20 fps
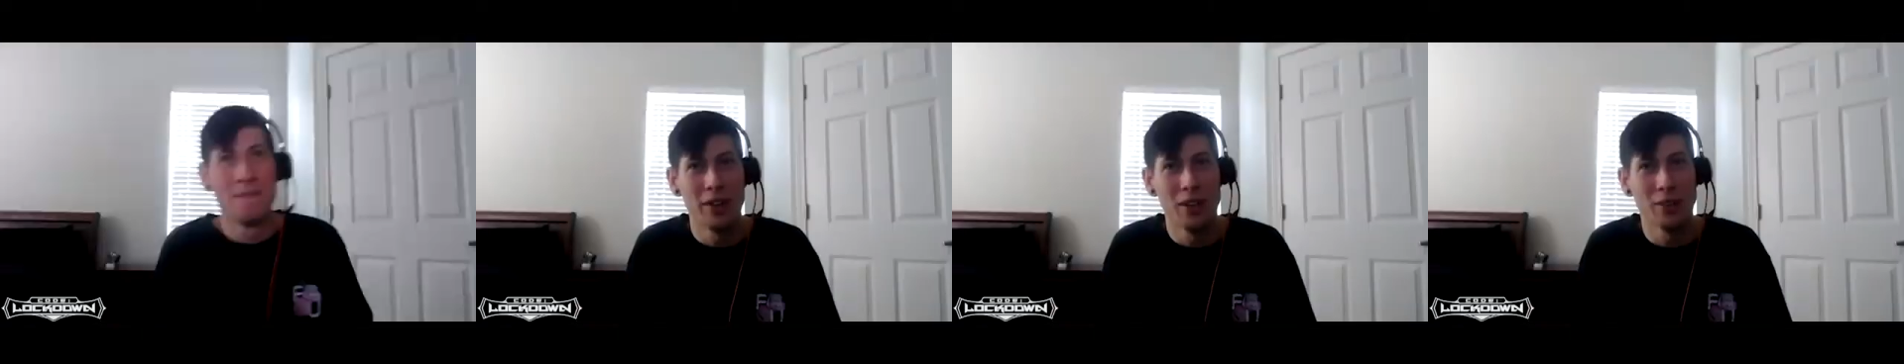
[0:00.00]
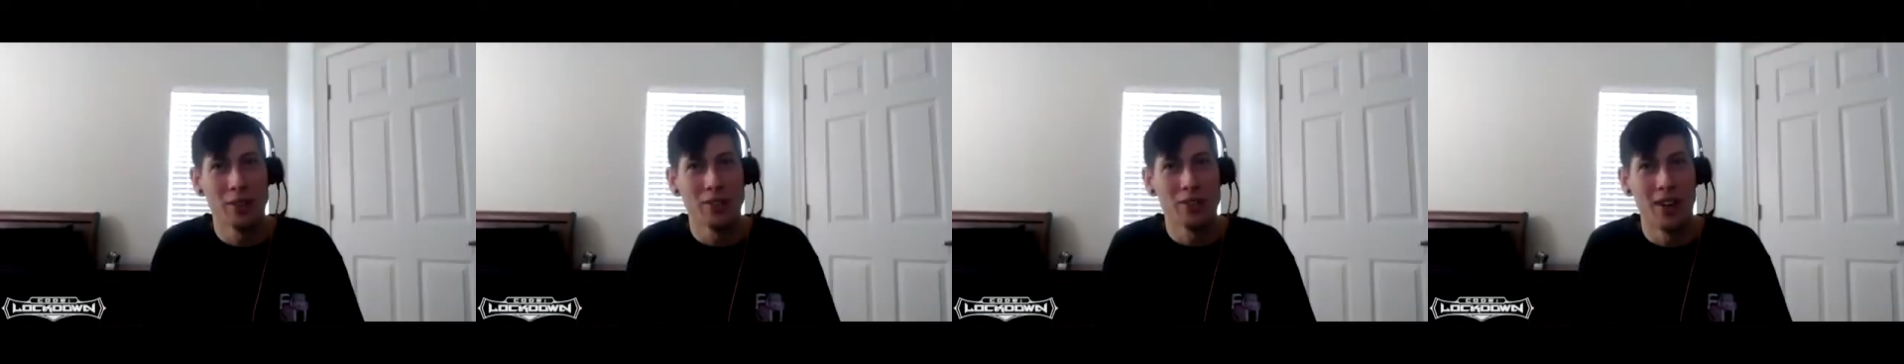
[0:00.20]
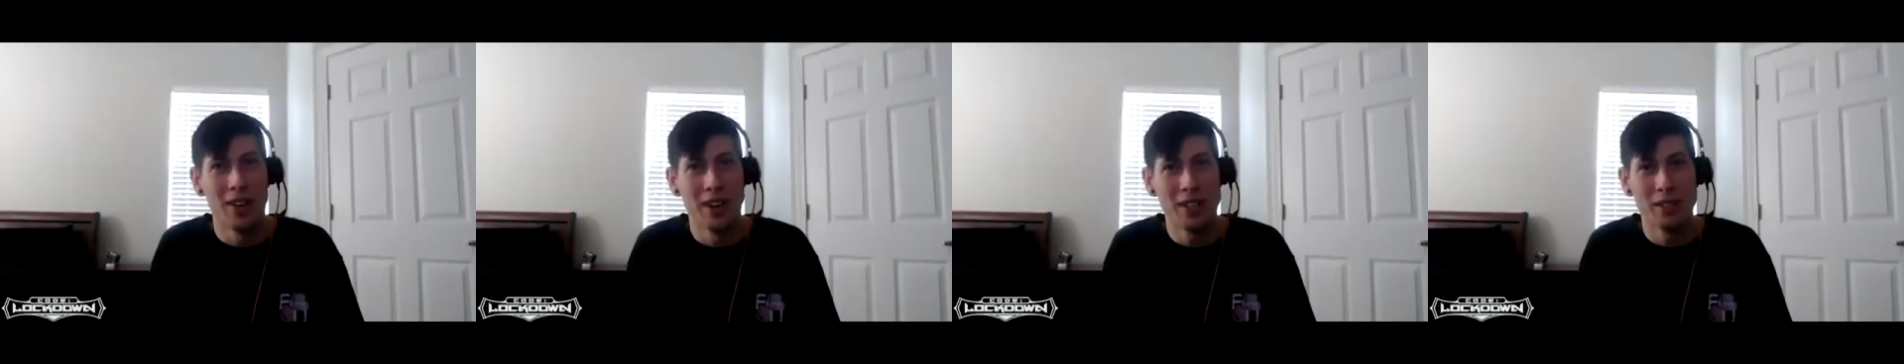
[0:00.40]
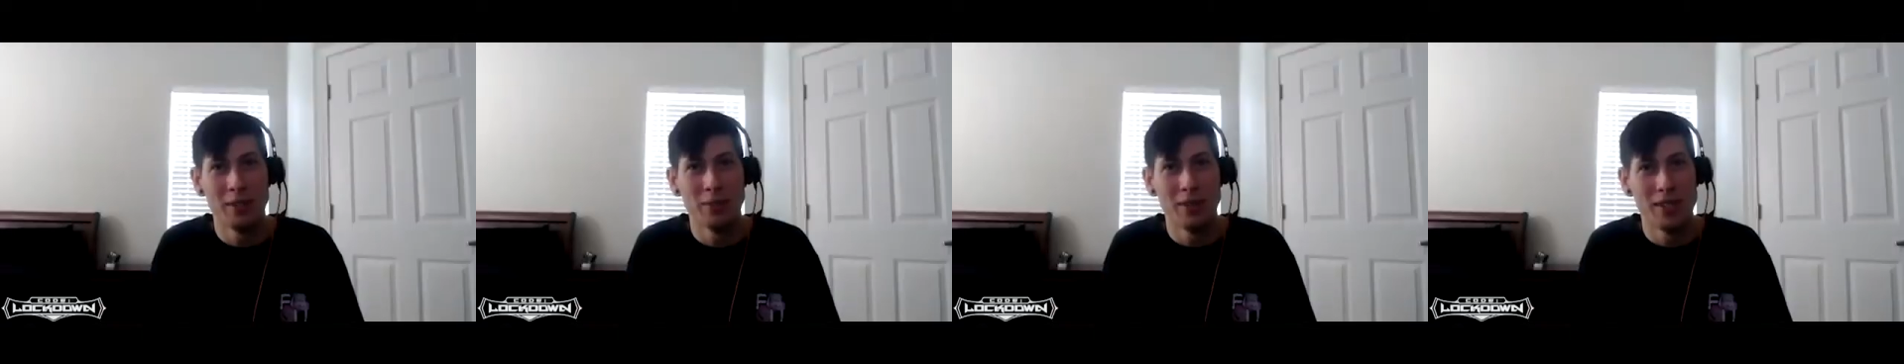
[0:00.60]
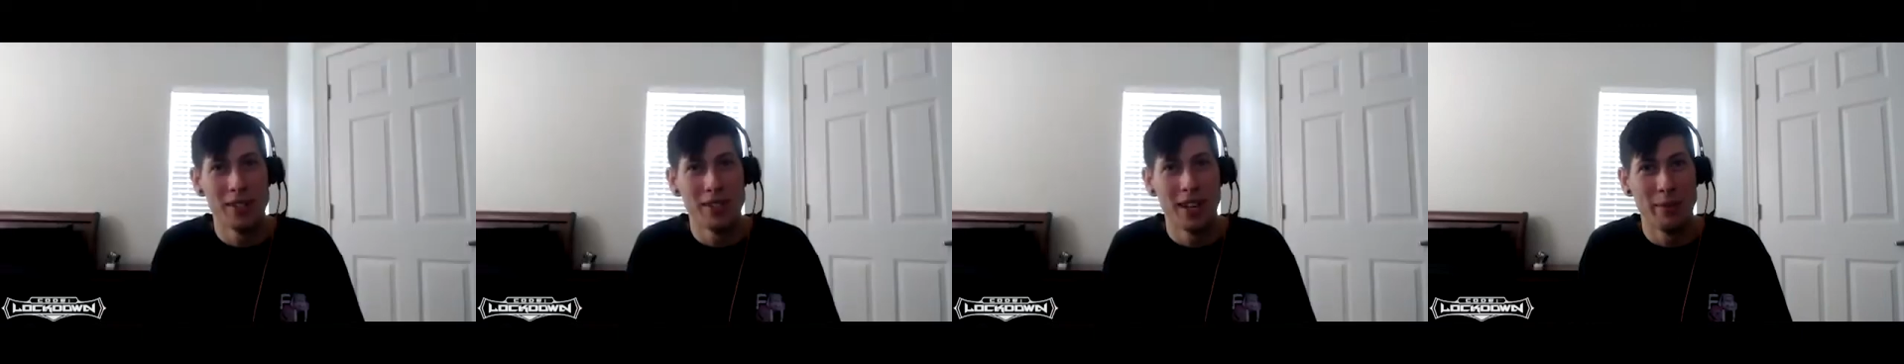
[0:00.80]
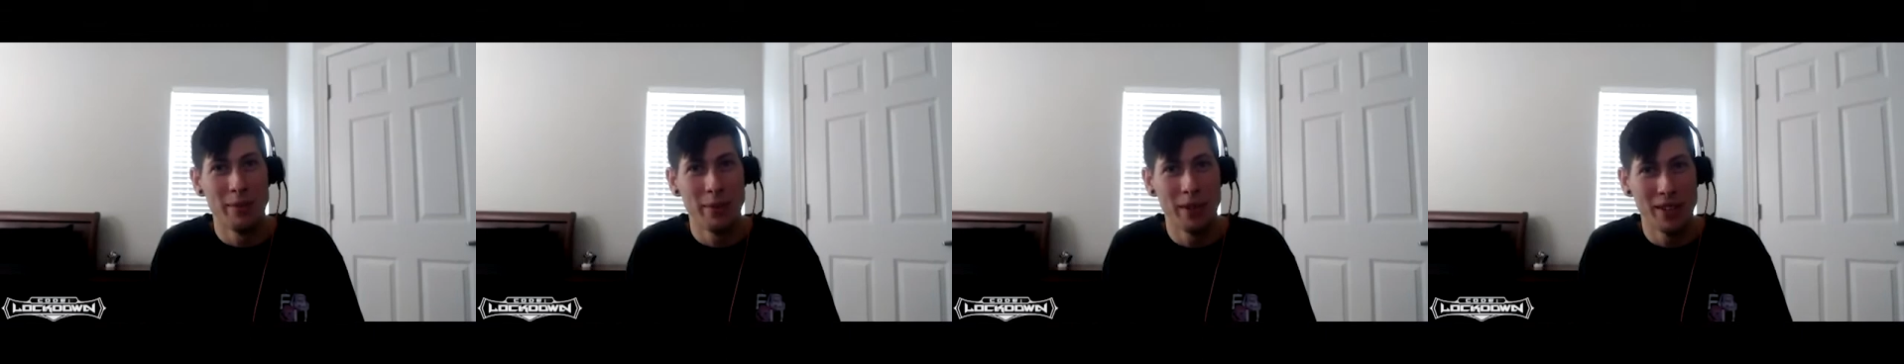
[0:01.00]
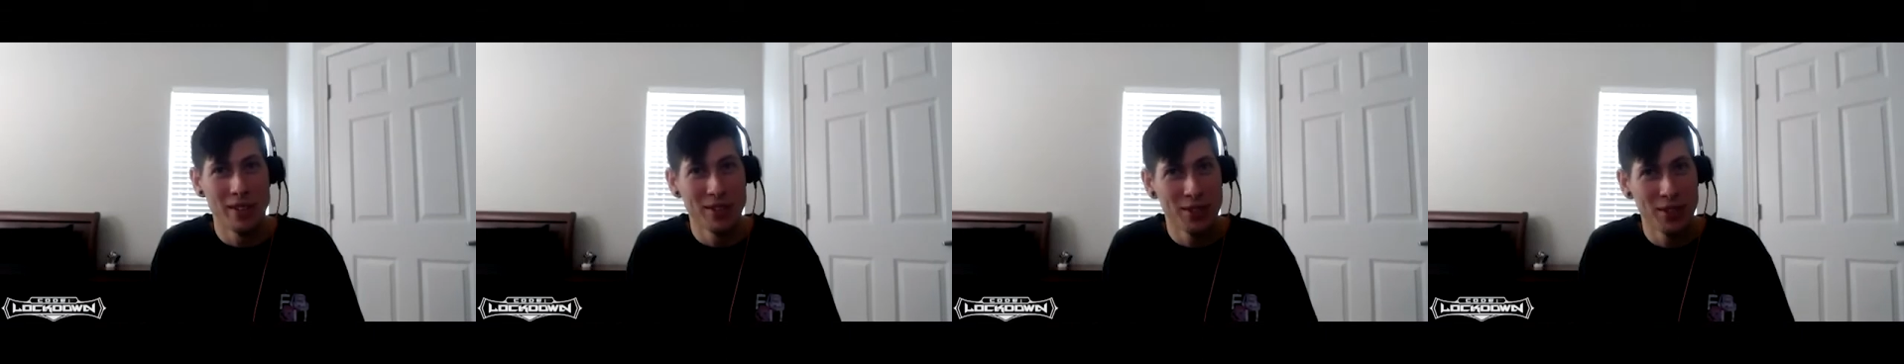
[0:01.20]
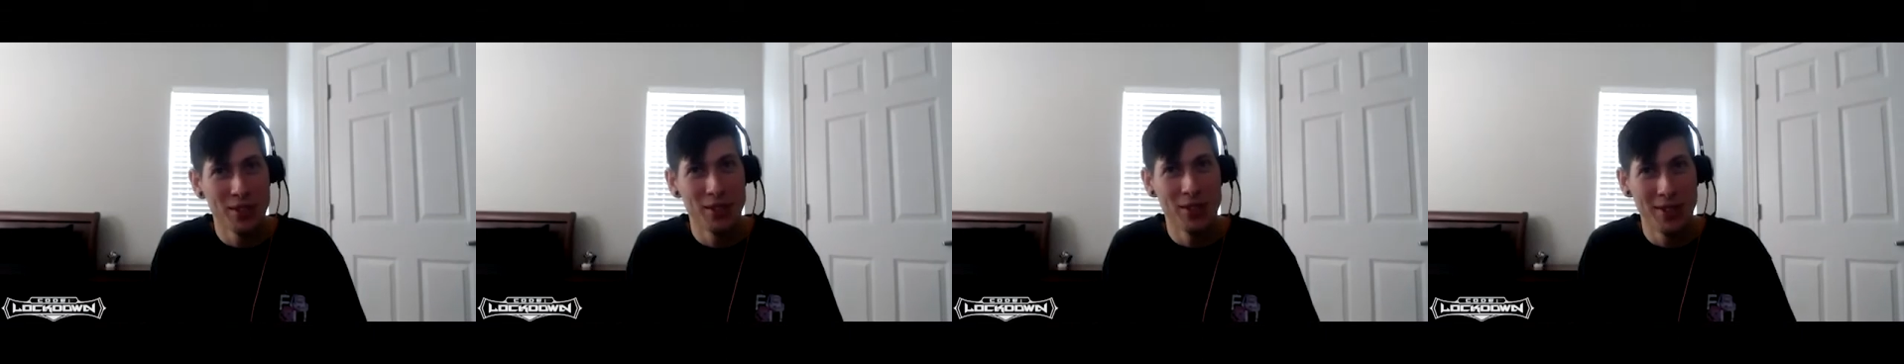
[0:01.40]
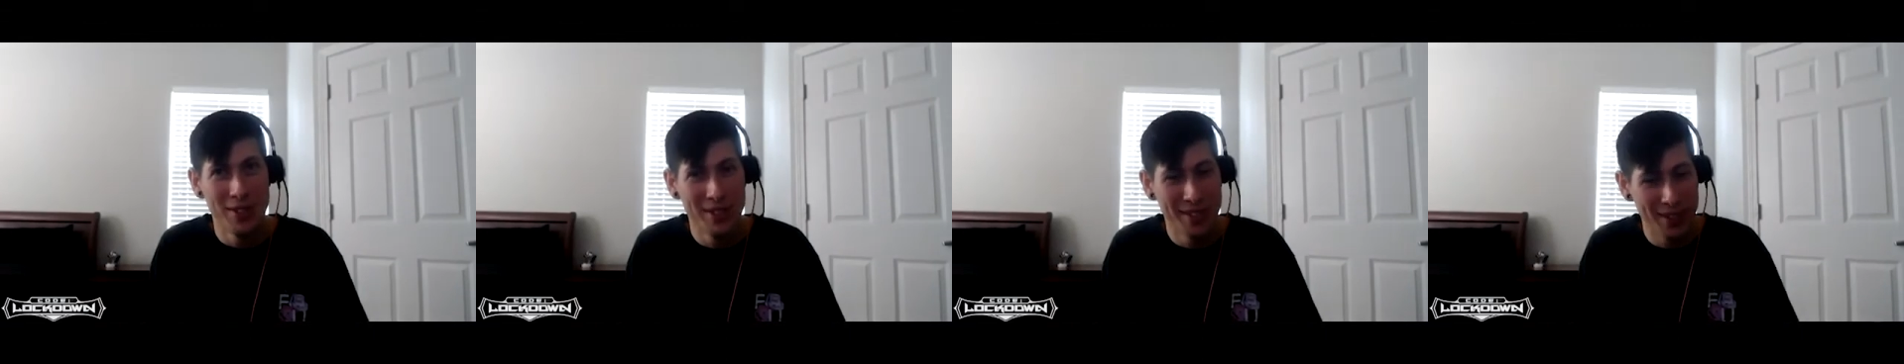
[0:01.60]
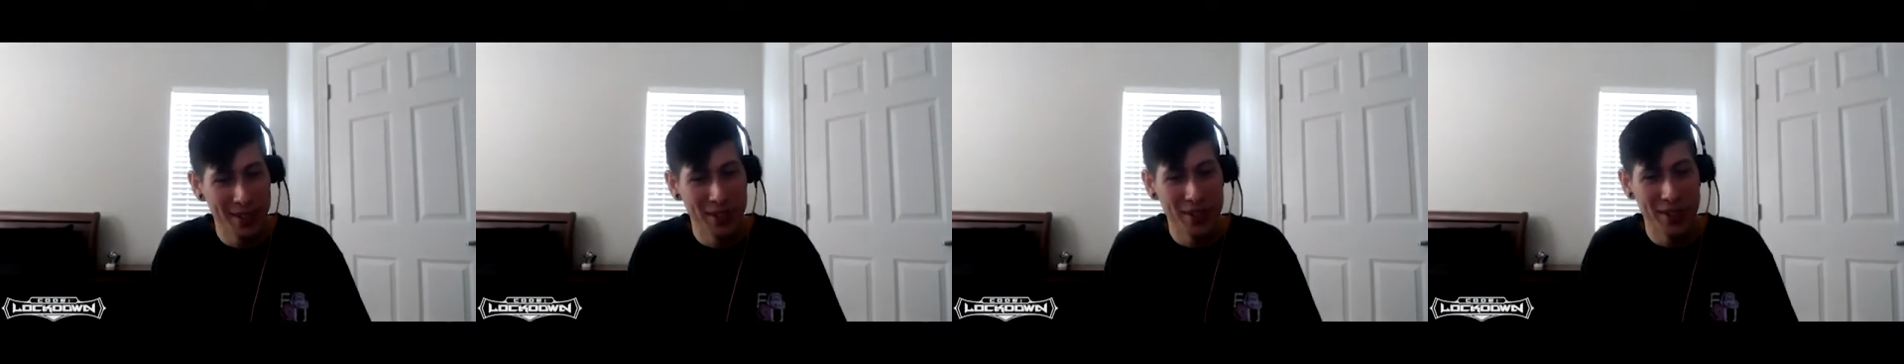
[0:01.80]
looks awesome this time of year too.
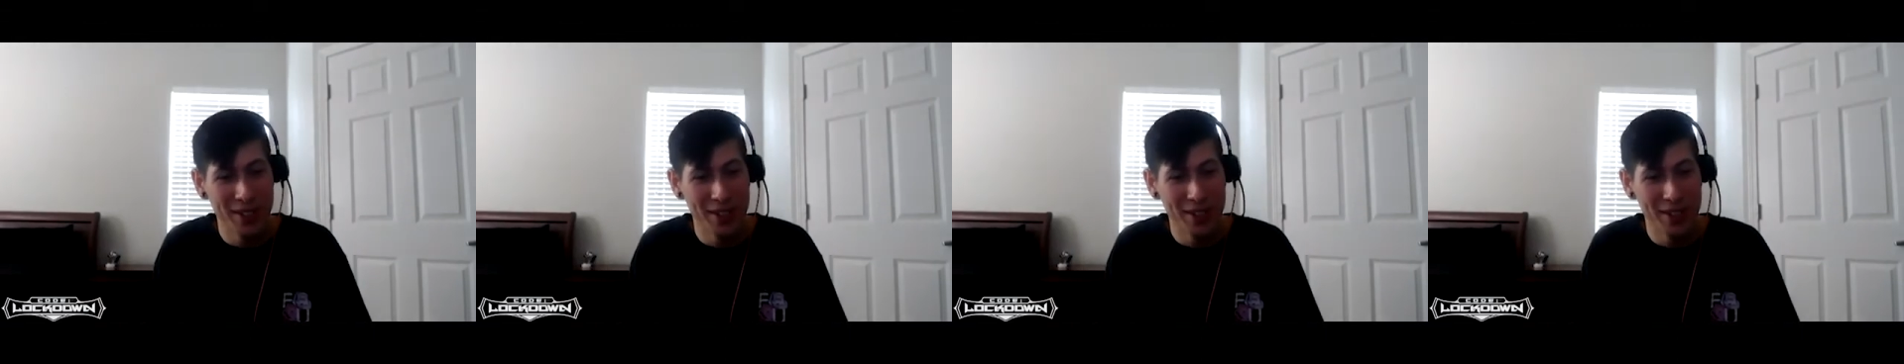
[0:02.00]
Oh,